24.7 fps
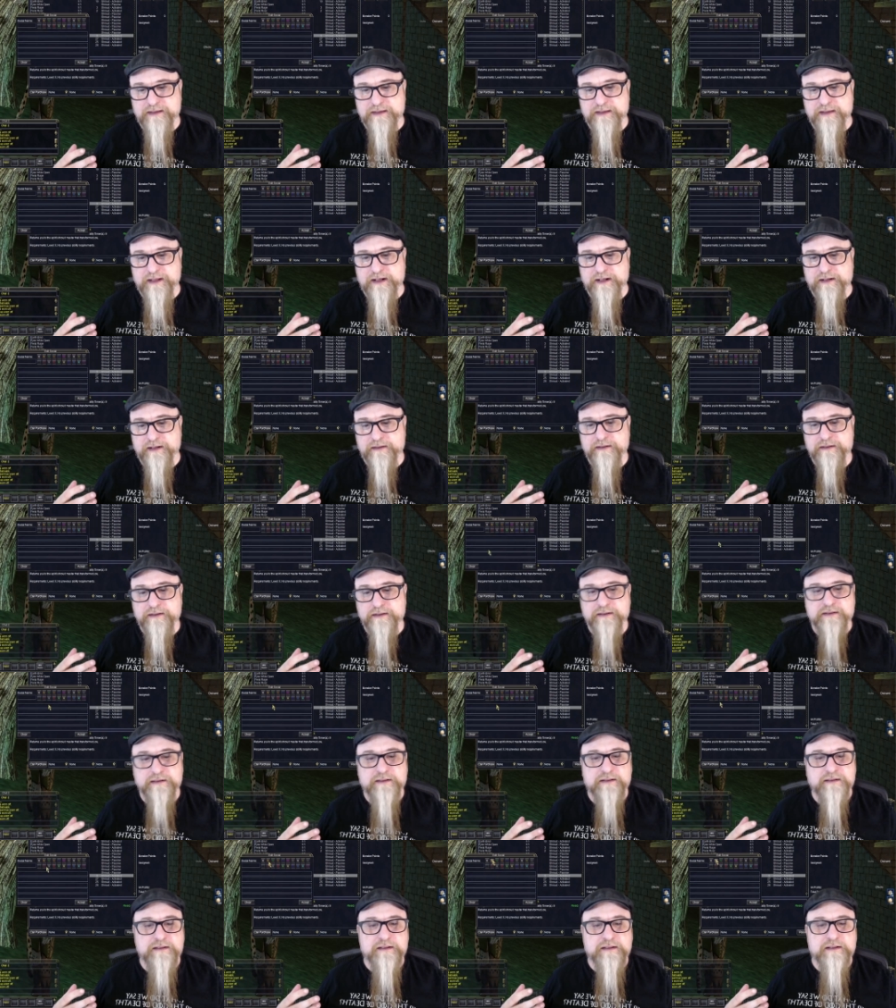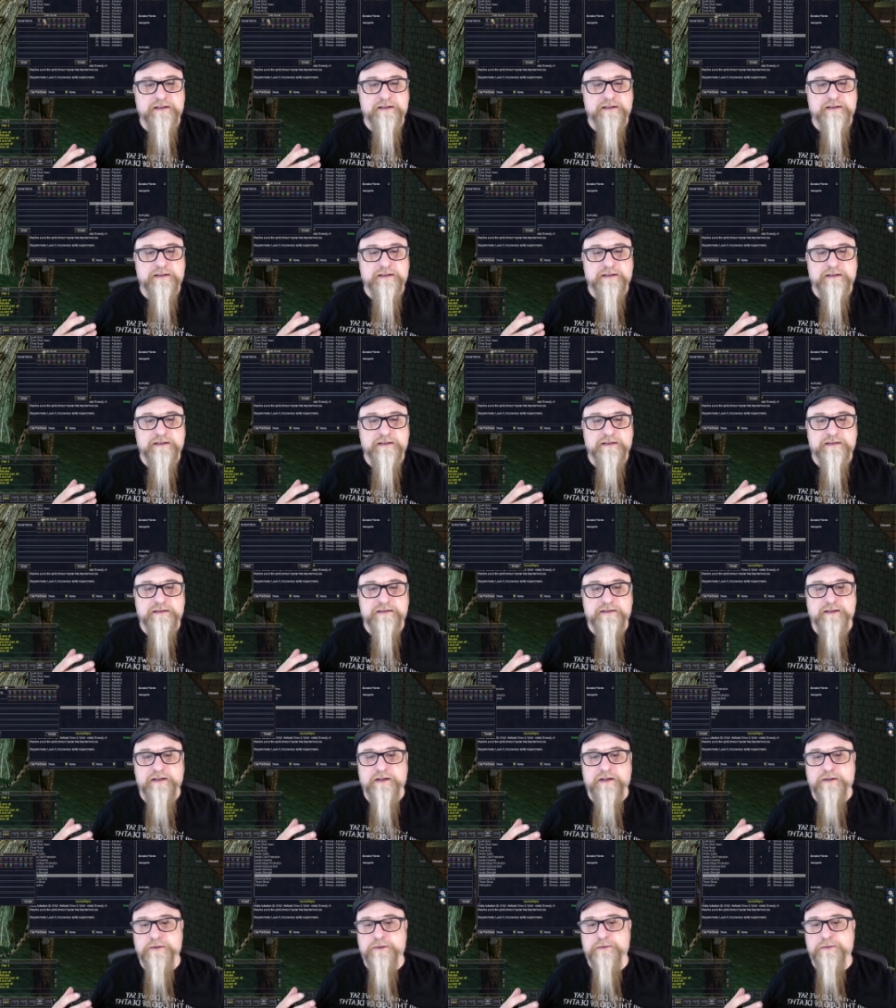there
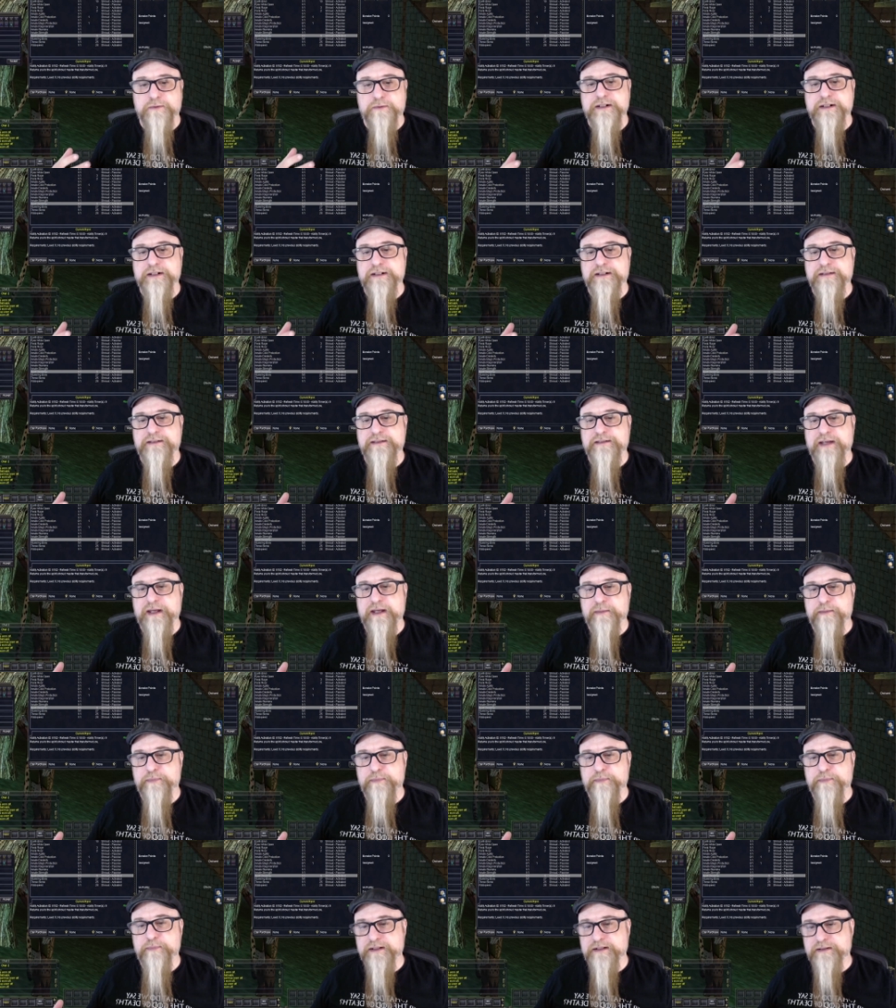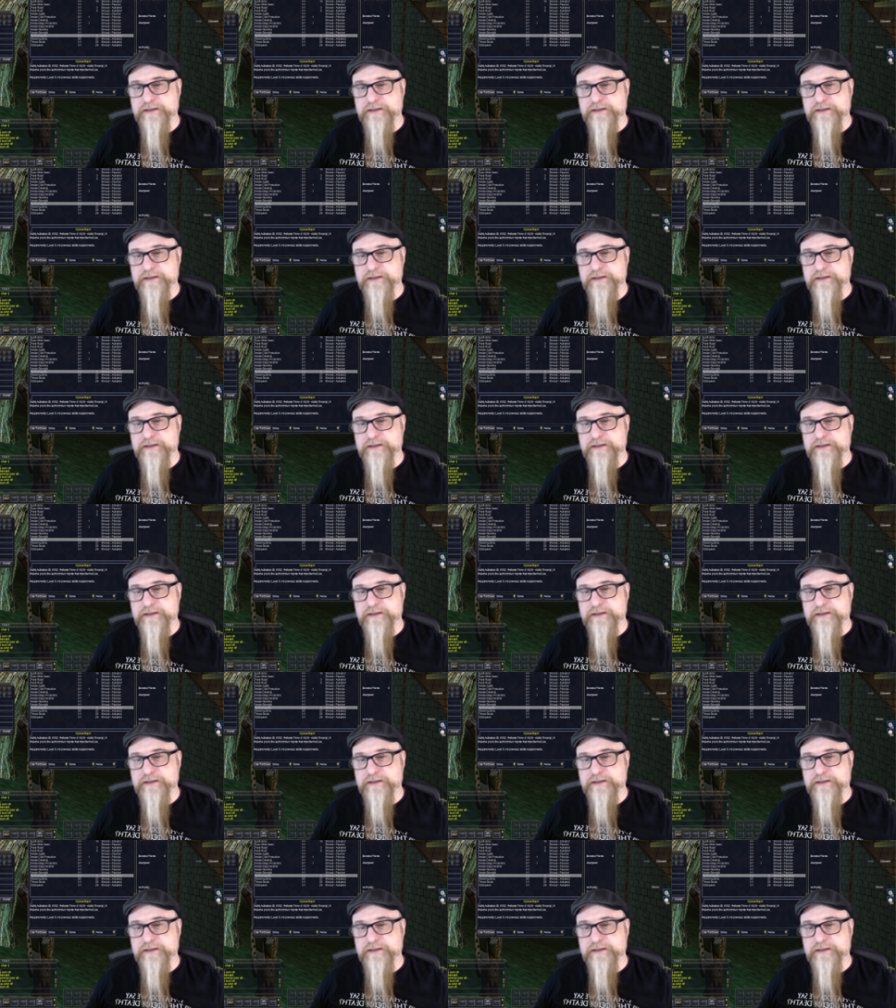so we're going to type in